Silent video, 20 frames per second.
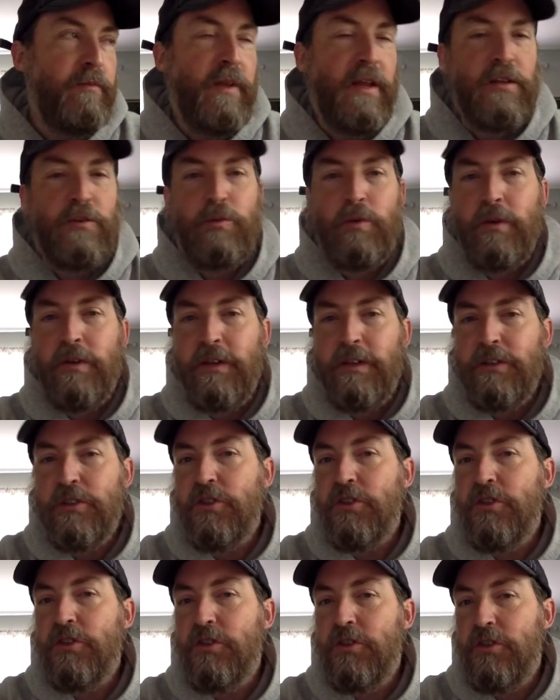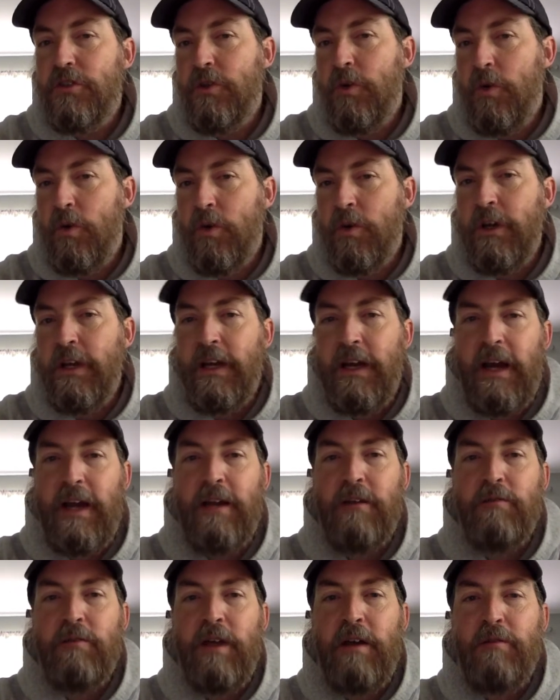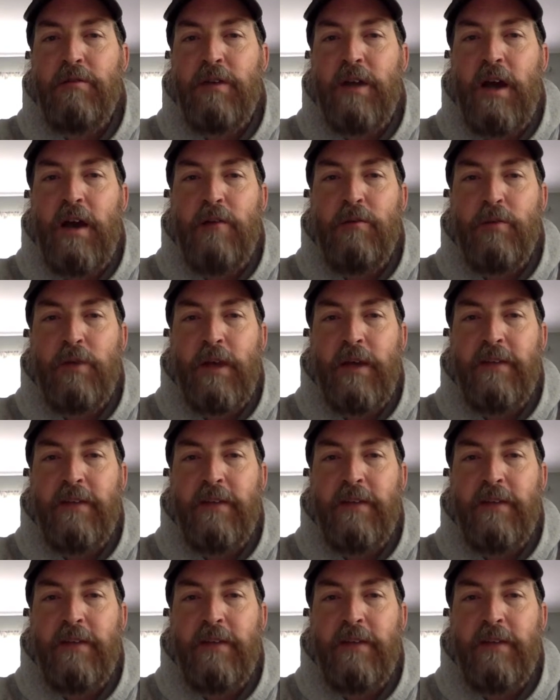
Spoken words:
That's where the story kind of left off.